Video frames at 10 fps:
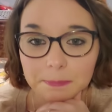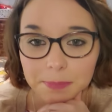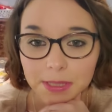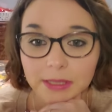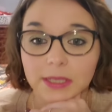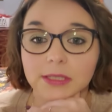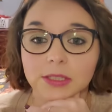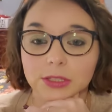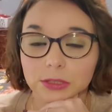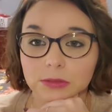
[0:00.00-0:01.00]
But I
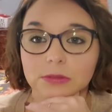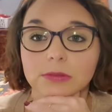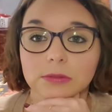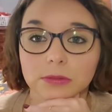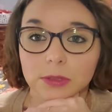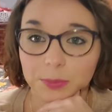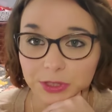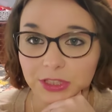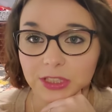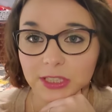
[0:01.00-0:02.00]
do
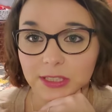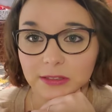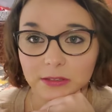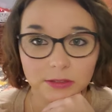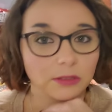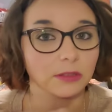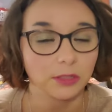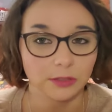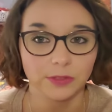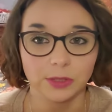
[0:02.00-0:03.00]
appreciate
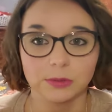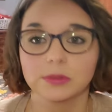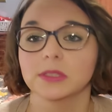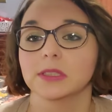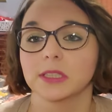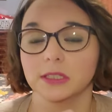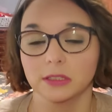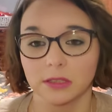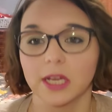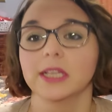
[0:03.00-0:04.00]
your views and your
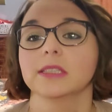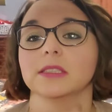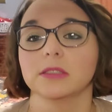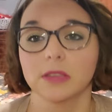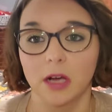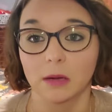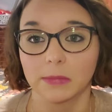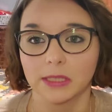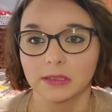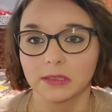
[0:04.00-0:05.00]
likes and your
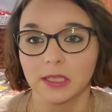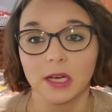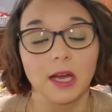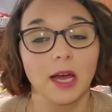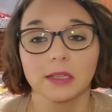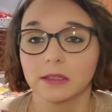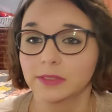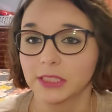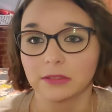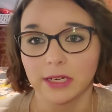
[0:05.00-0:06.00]
comments. I love to
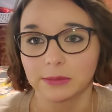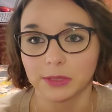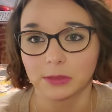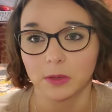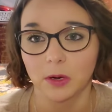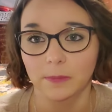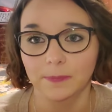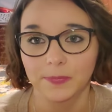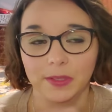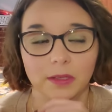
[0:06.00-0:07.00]
interact with you all.
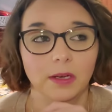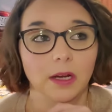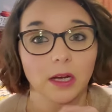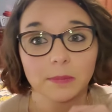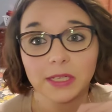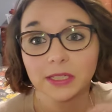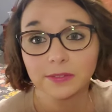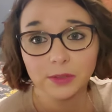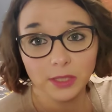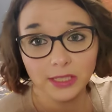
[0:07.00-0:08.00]
Um, and if
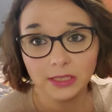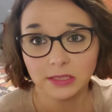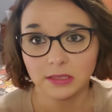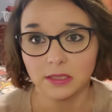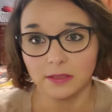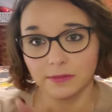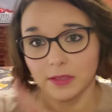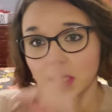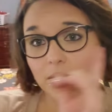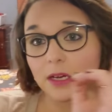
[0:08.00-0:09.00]
you like this stuff,
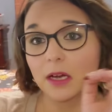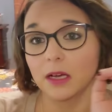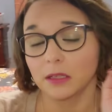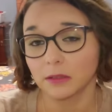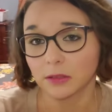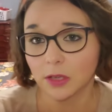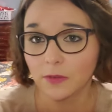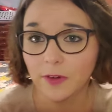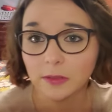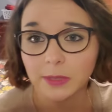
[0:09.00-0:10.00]
uh, go
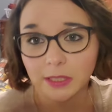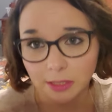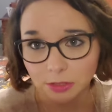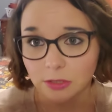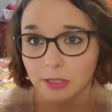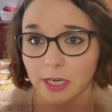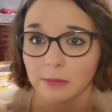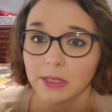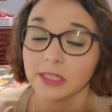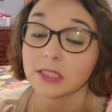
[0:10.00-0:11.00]
follow me on Instagram.
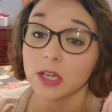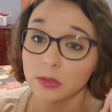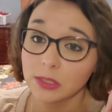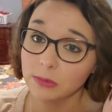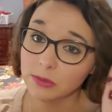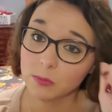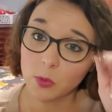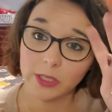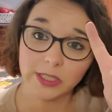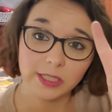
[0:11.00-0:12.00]
It is Cozy with
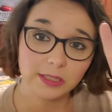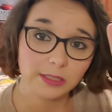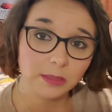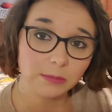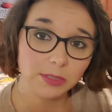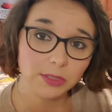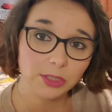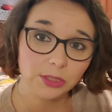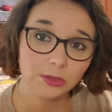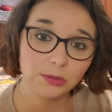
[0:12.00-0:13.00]
Morgan and the number
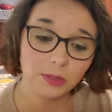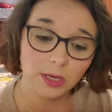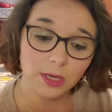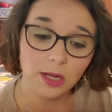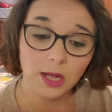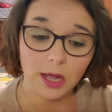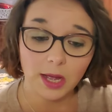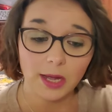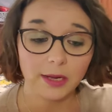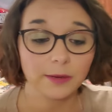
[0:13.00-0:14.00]
two.
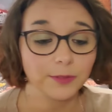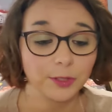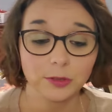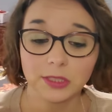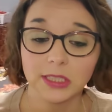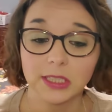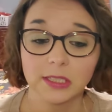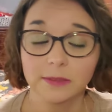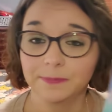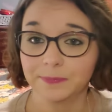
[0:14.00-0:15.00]
Uh, you'll
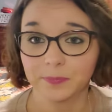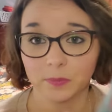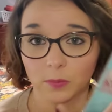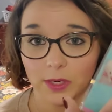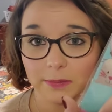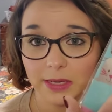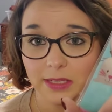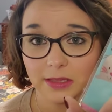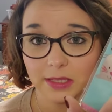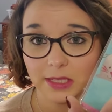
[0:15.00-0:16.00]
see when I
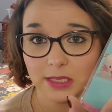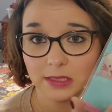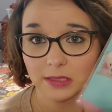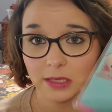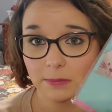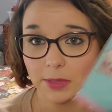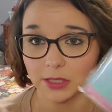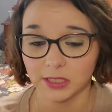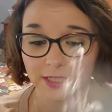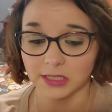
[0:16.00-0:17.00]
make these,
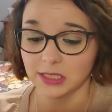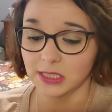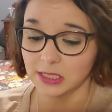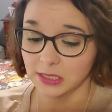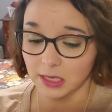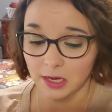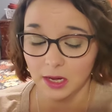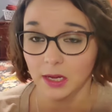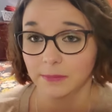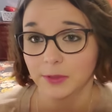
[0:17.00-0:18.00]
personalize these,
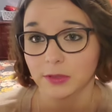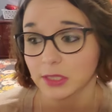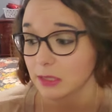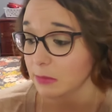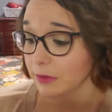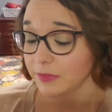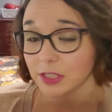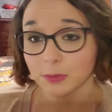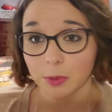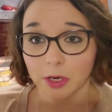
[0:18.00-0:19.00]
um, you'll see my
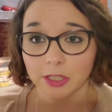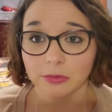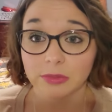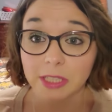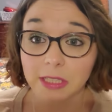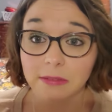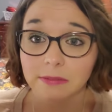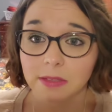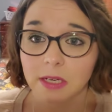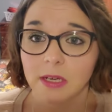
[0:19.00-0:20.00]
finished product wreath.
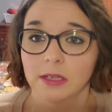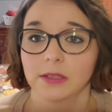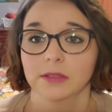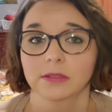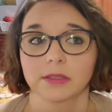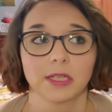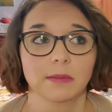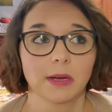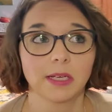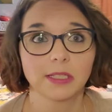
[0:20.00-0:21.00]
You'll see
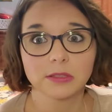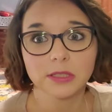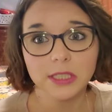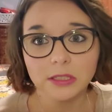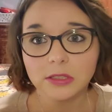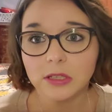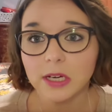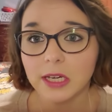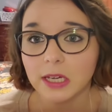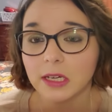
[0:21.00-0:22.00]
my Easter tier
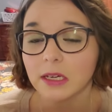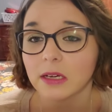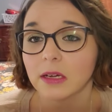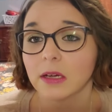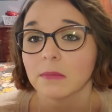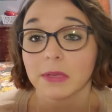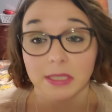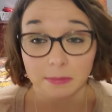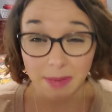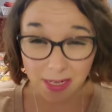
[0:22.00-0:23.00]
tray, my
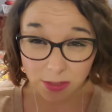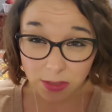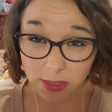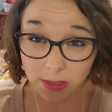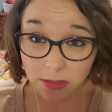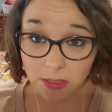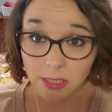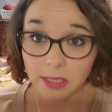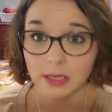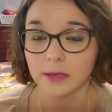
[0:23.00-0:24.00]
St. Patrick's tier
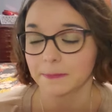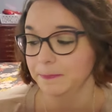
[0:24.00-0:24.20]
tray,